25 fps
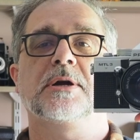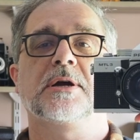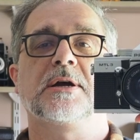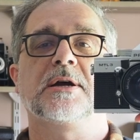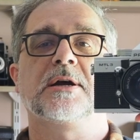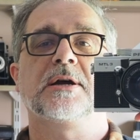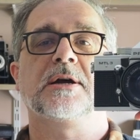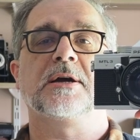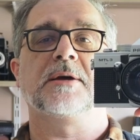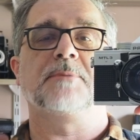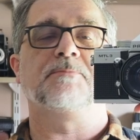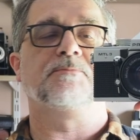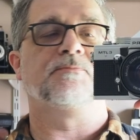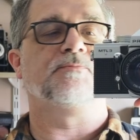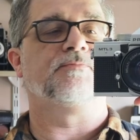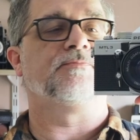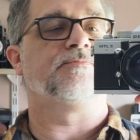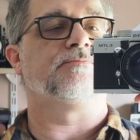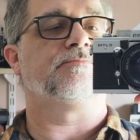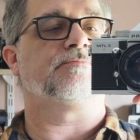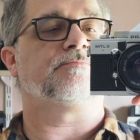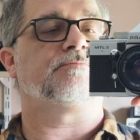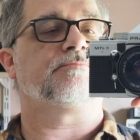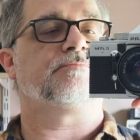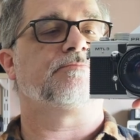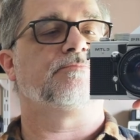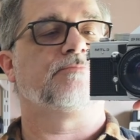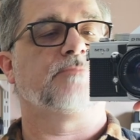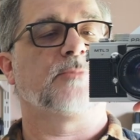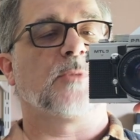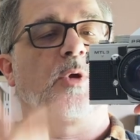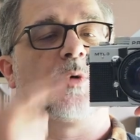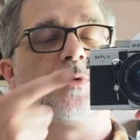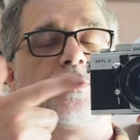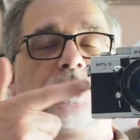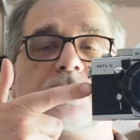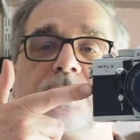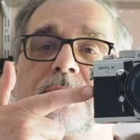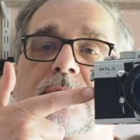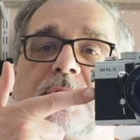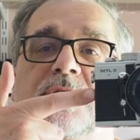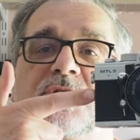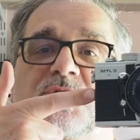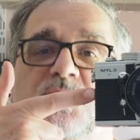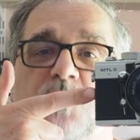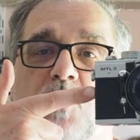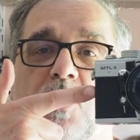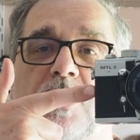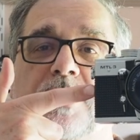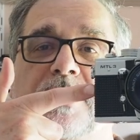Um, not
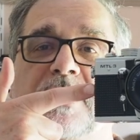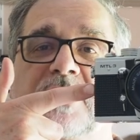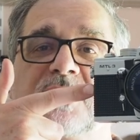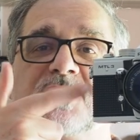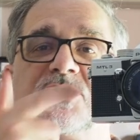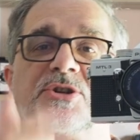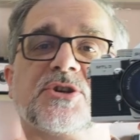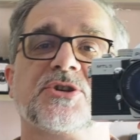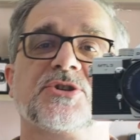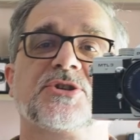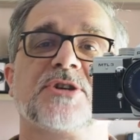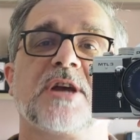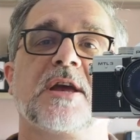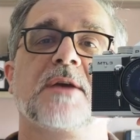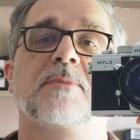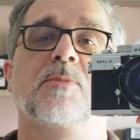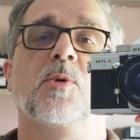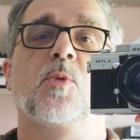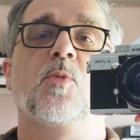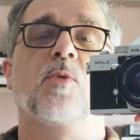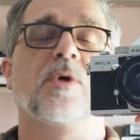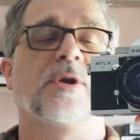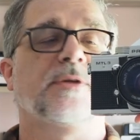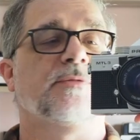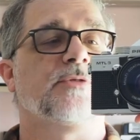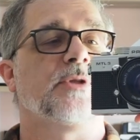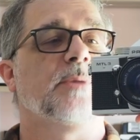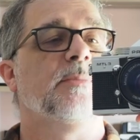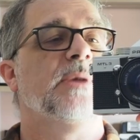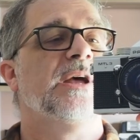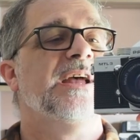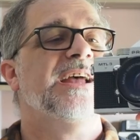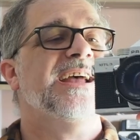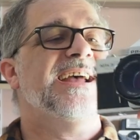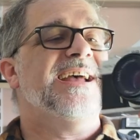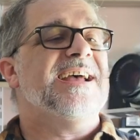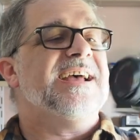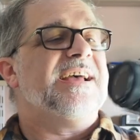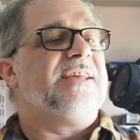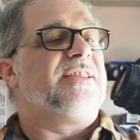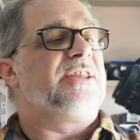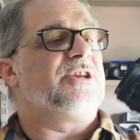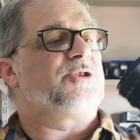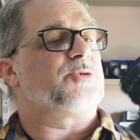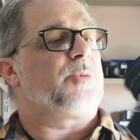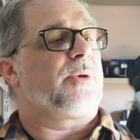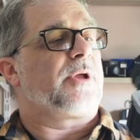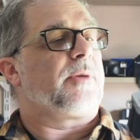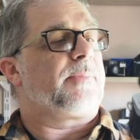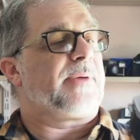this one, as I say, but one of them.
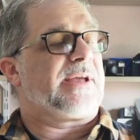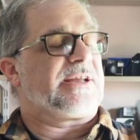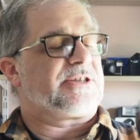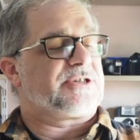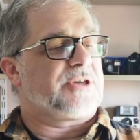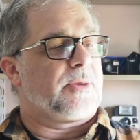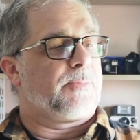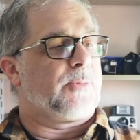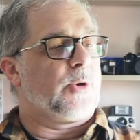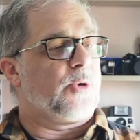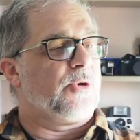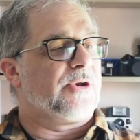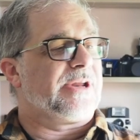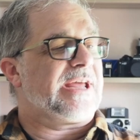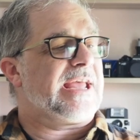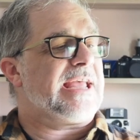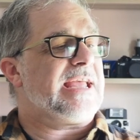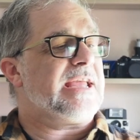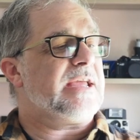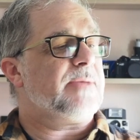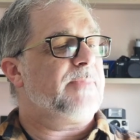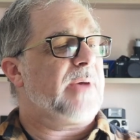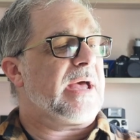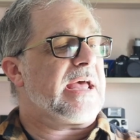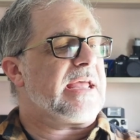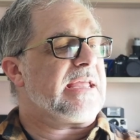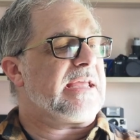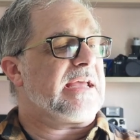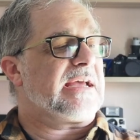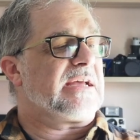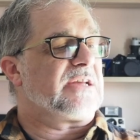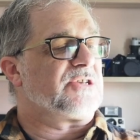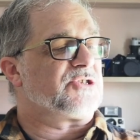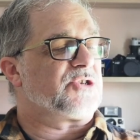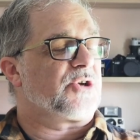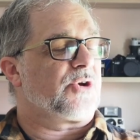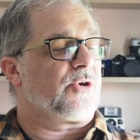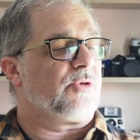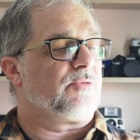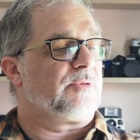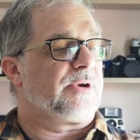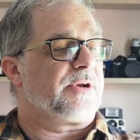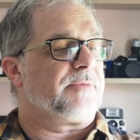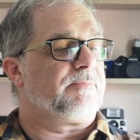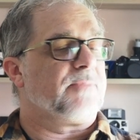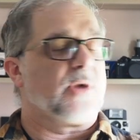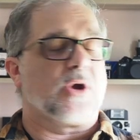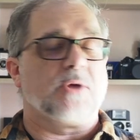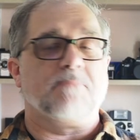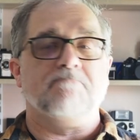This one I picked up on eBay, as I got rid
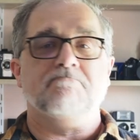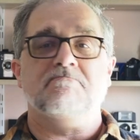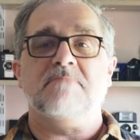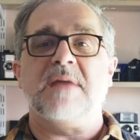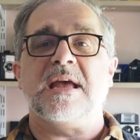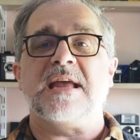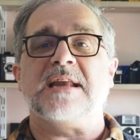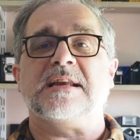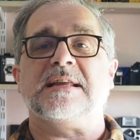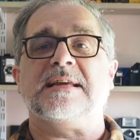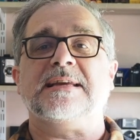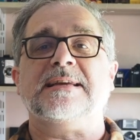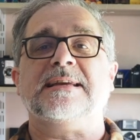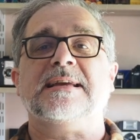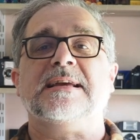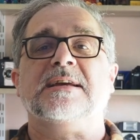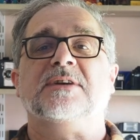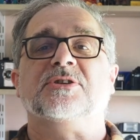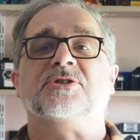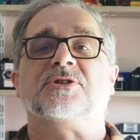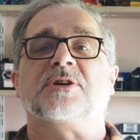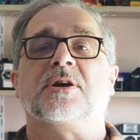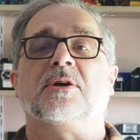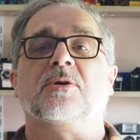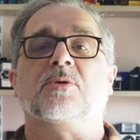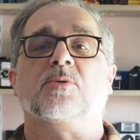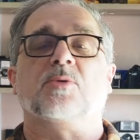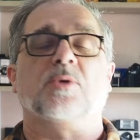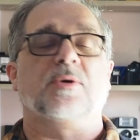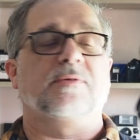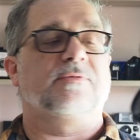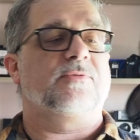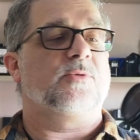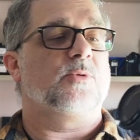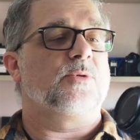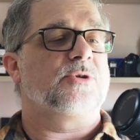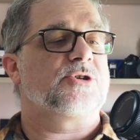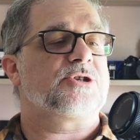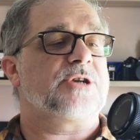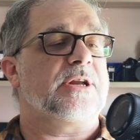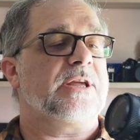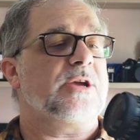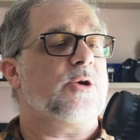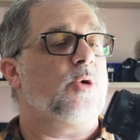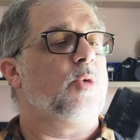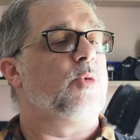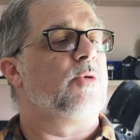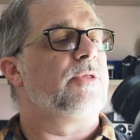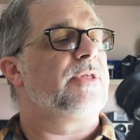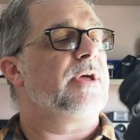of mine many years ago, quite foolishly,
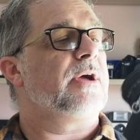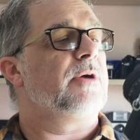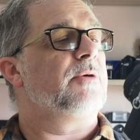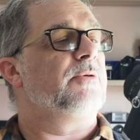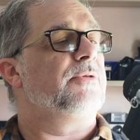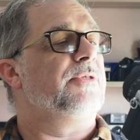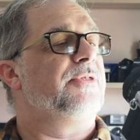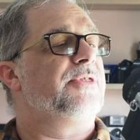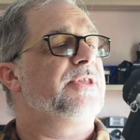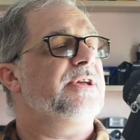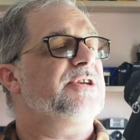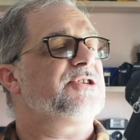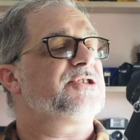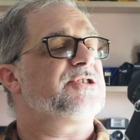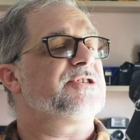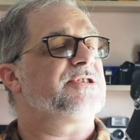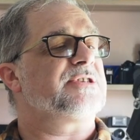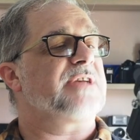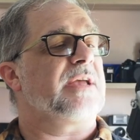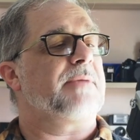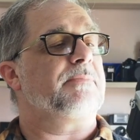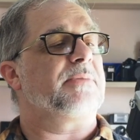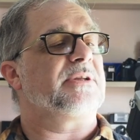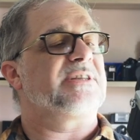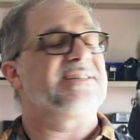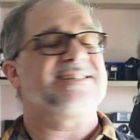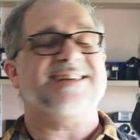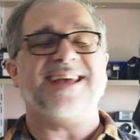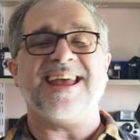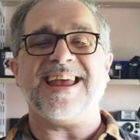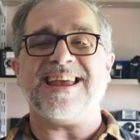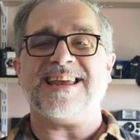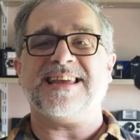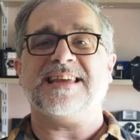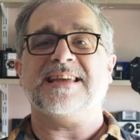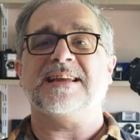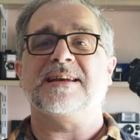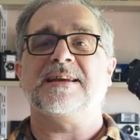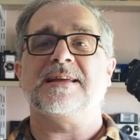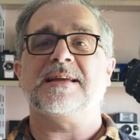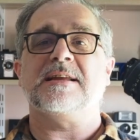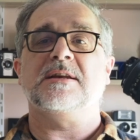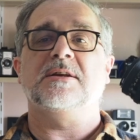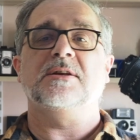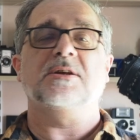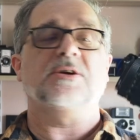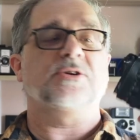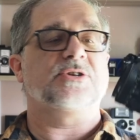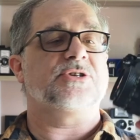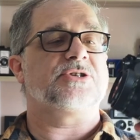although this is a particularly
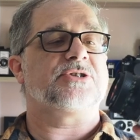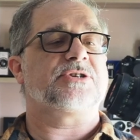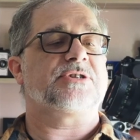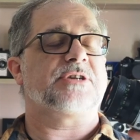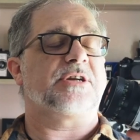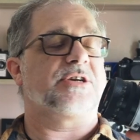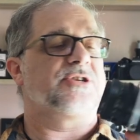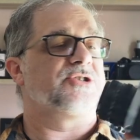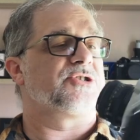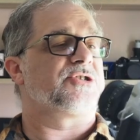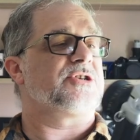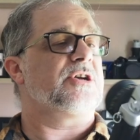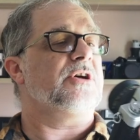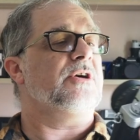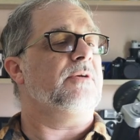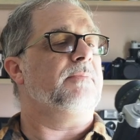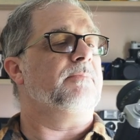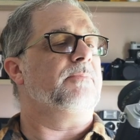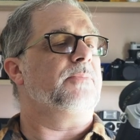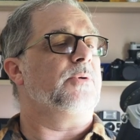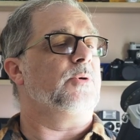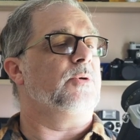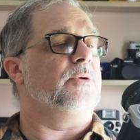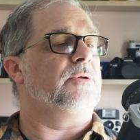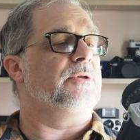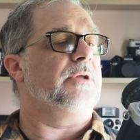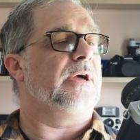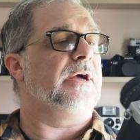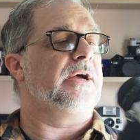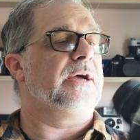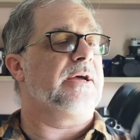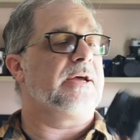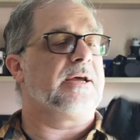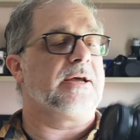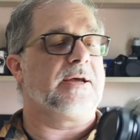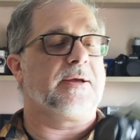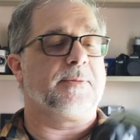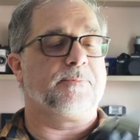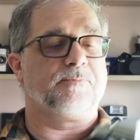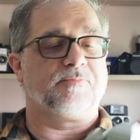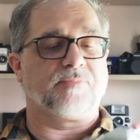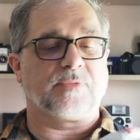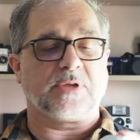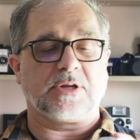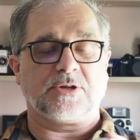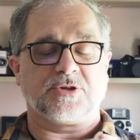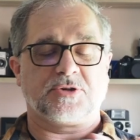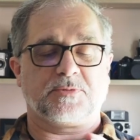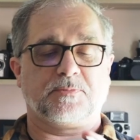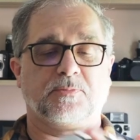nice example. Um,
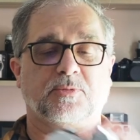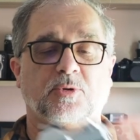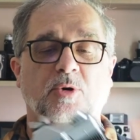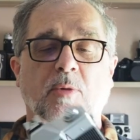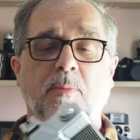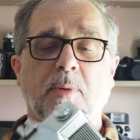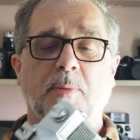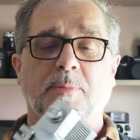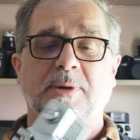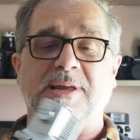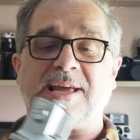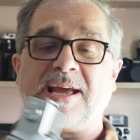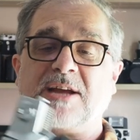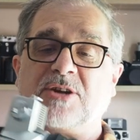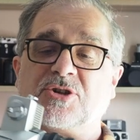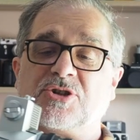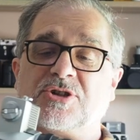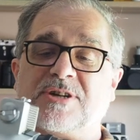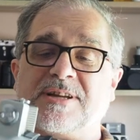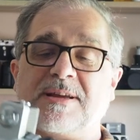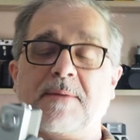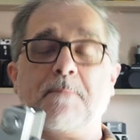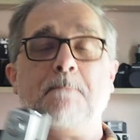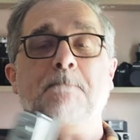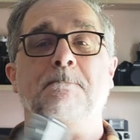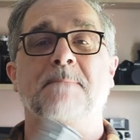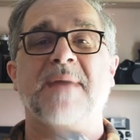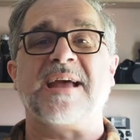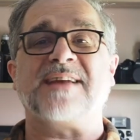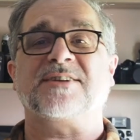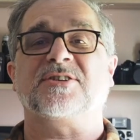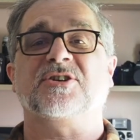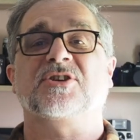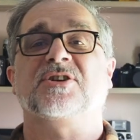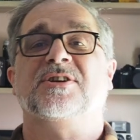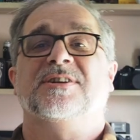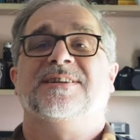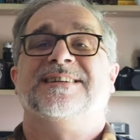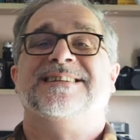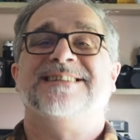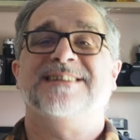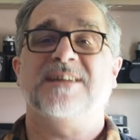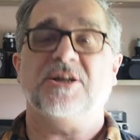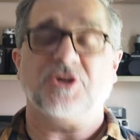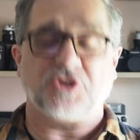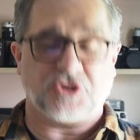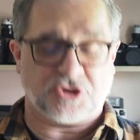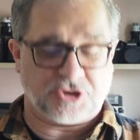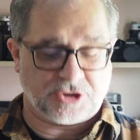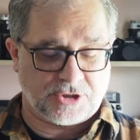it's probably actually in better
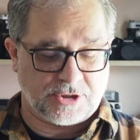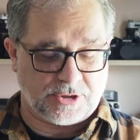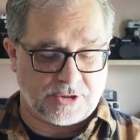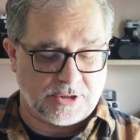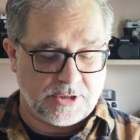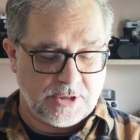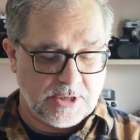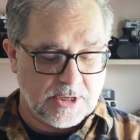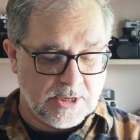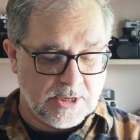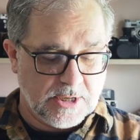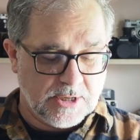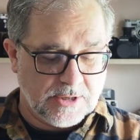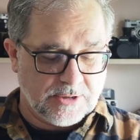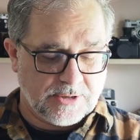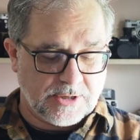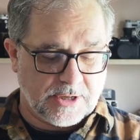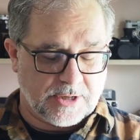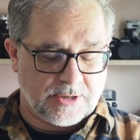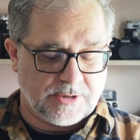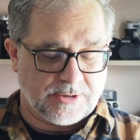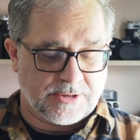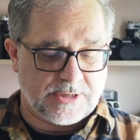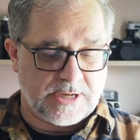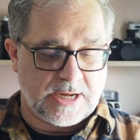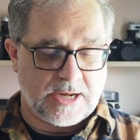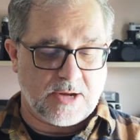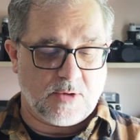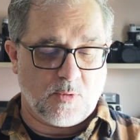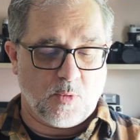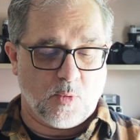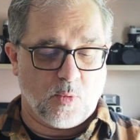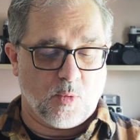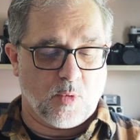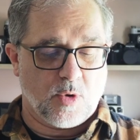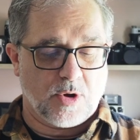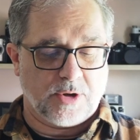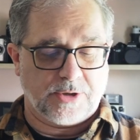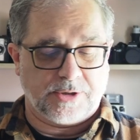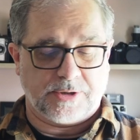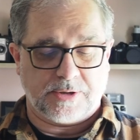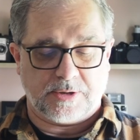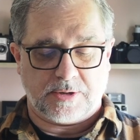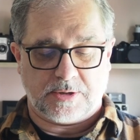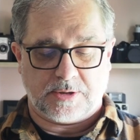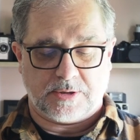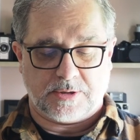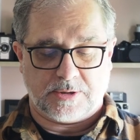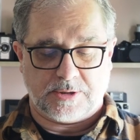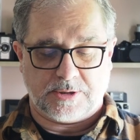condition than the one
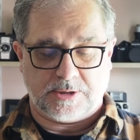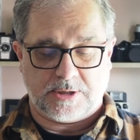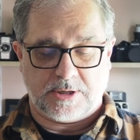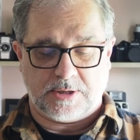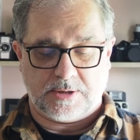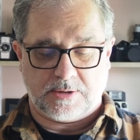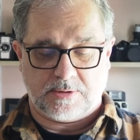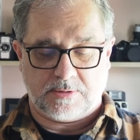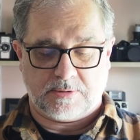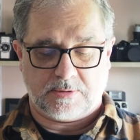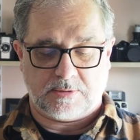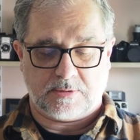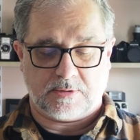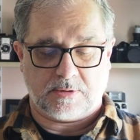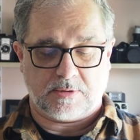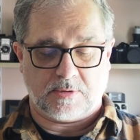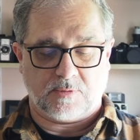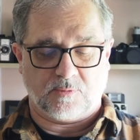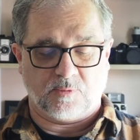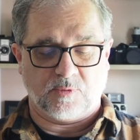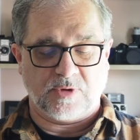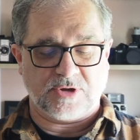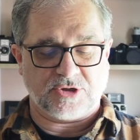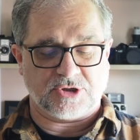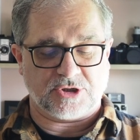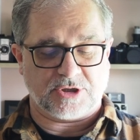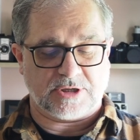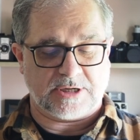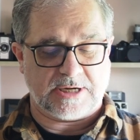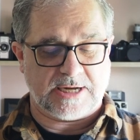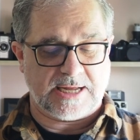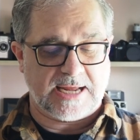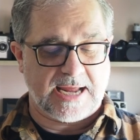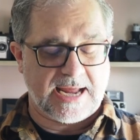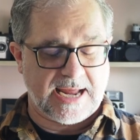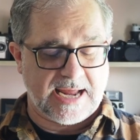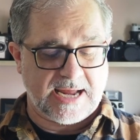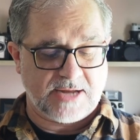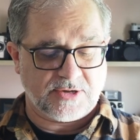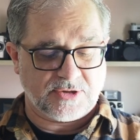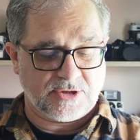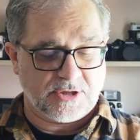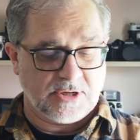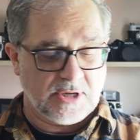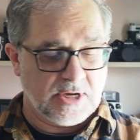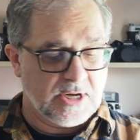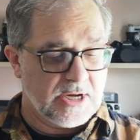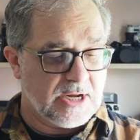I originally had.